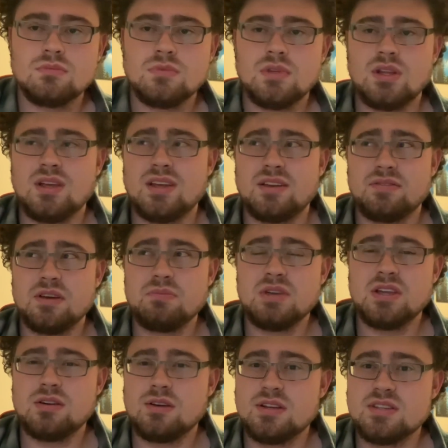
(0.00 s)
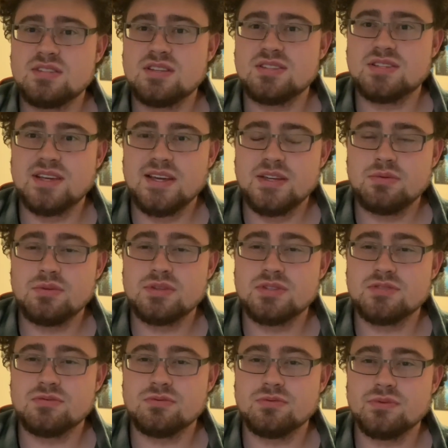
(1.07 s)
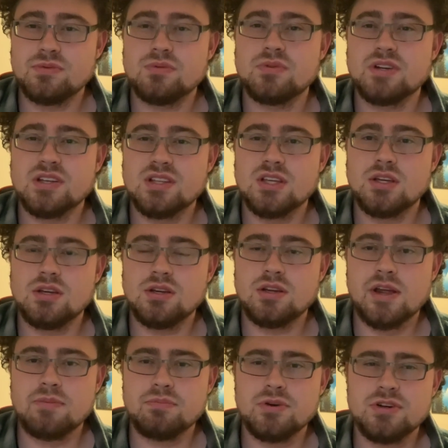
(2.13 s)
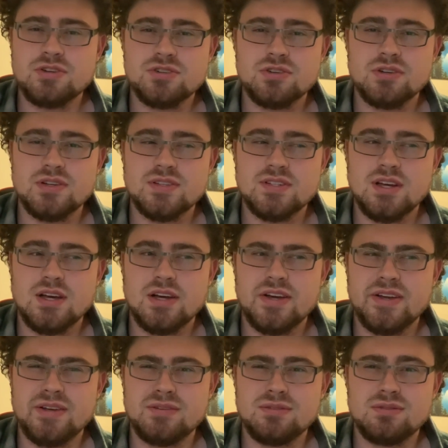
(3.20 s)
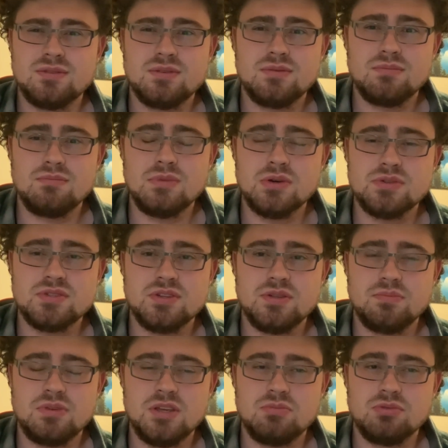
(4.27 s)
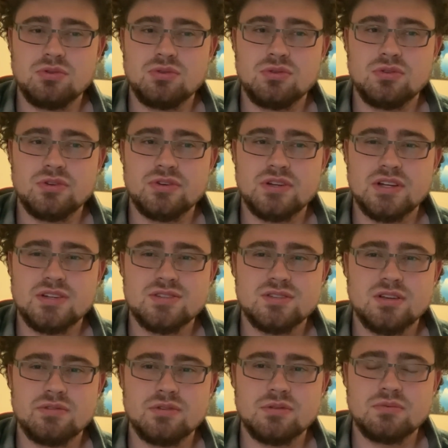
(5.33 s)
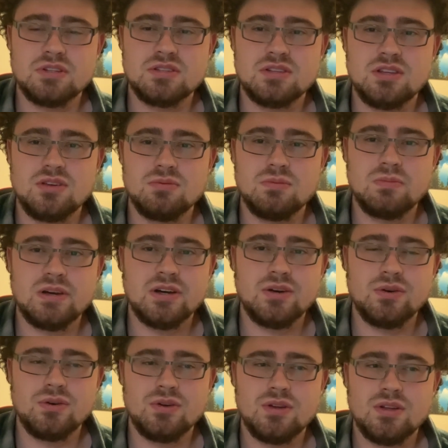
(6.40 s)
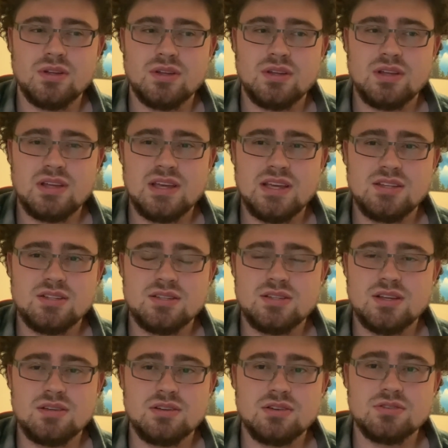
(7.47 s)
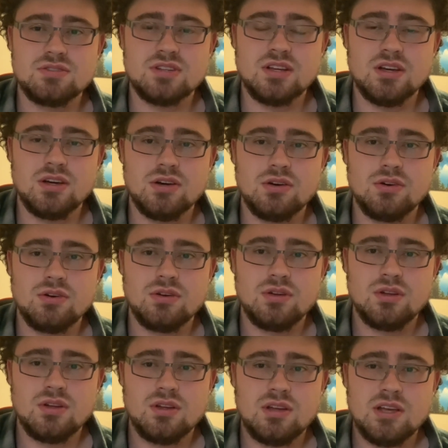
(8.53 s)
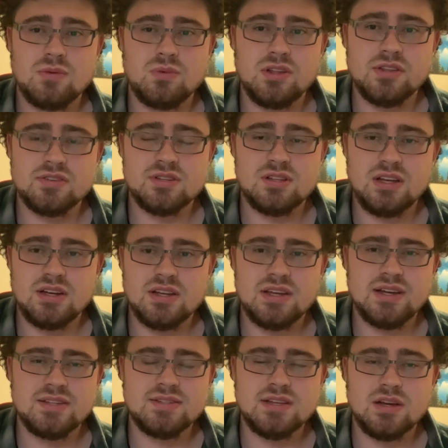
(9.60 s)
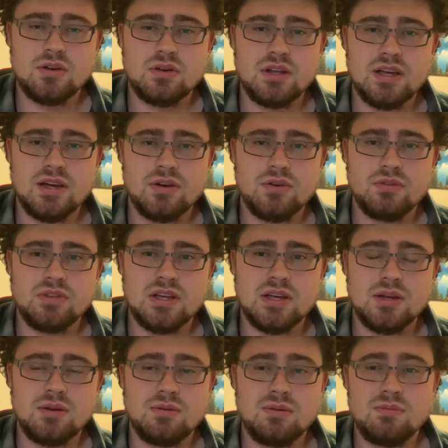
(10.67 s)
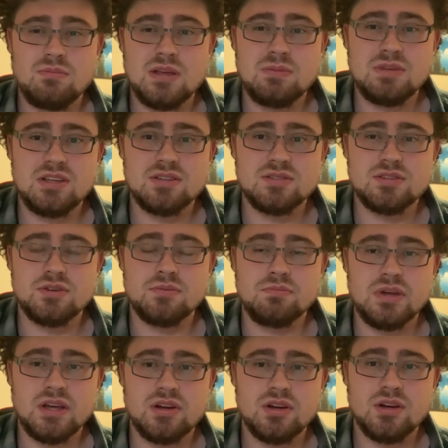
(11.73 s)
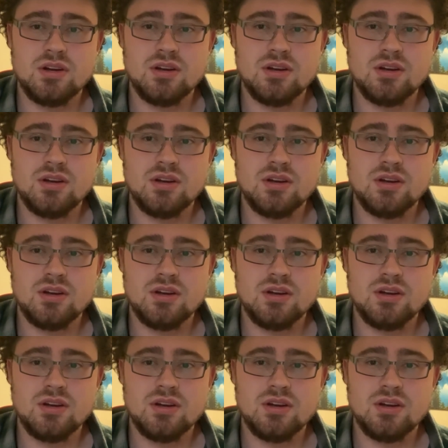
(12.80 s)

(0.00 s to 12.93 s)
And if I'm being honest, his guide was really good. I'm pretty sure it taught most of the people who learned how to solve the Rubik's Cube about 8 to 10 years ago. And while there's a lot of guides out now that may be considered better,